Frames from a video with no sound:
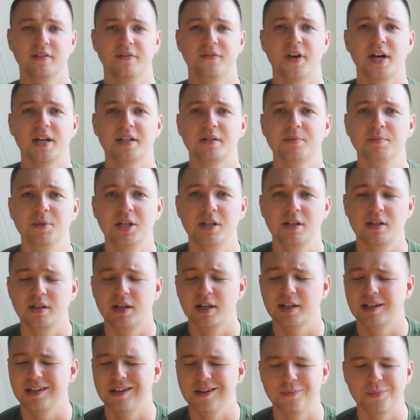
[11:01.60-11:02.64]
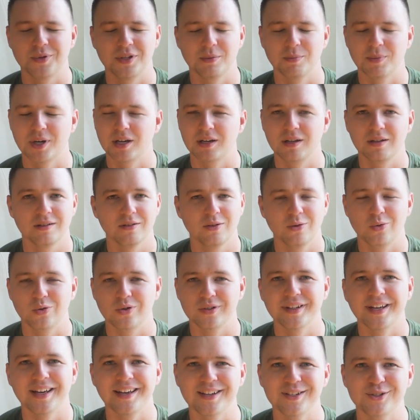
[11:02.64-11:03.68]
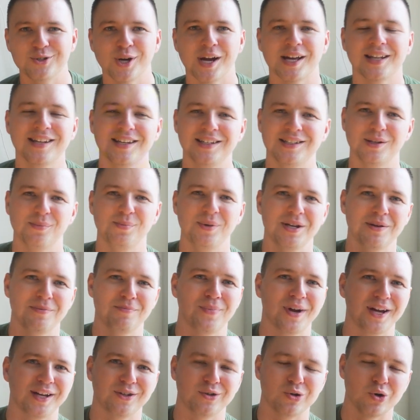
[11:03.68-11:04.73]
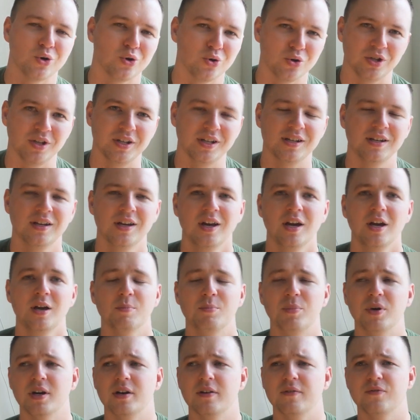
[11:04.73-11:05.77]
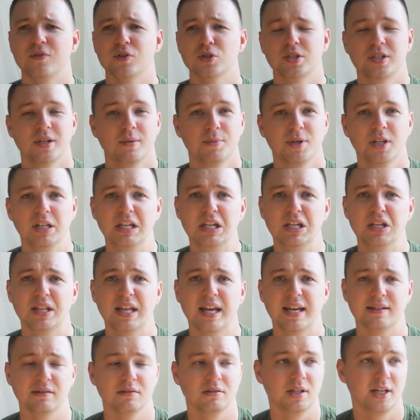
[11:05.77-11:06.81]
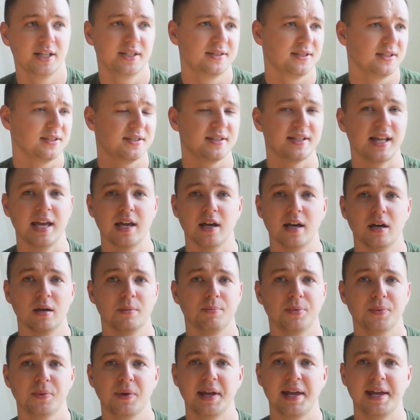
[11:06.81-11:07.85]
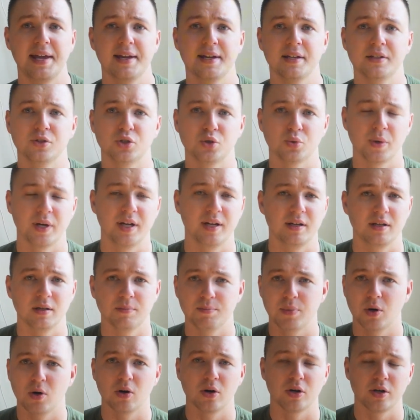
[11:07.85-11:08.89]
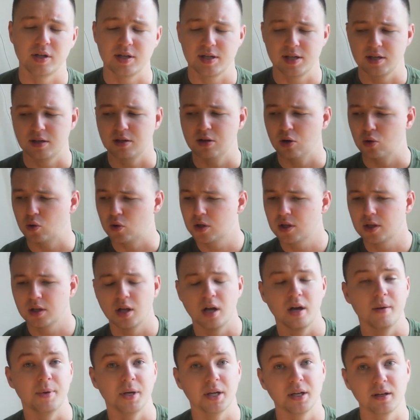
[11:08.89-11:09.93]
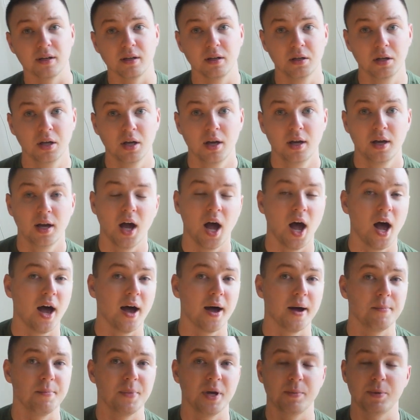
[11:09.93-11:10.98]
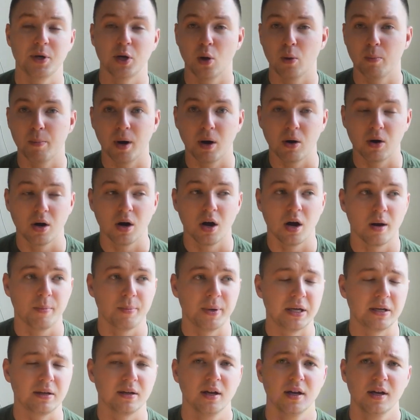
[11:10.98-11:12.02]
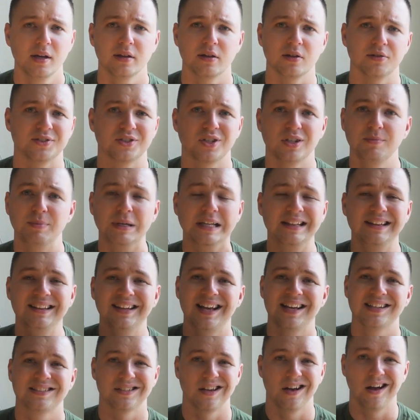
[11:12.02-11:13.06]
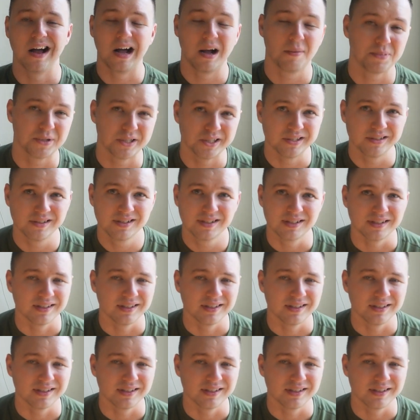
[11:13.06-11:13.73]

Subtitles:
affect me getting up into my old age. I like to be in bed early, but for somebody that likes to stay up and drink and party, go clubbing, maybe go bar hopping, there's gonna be less options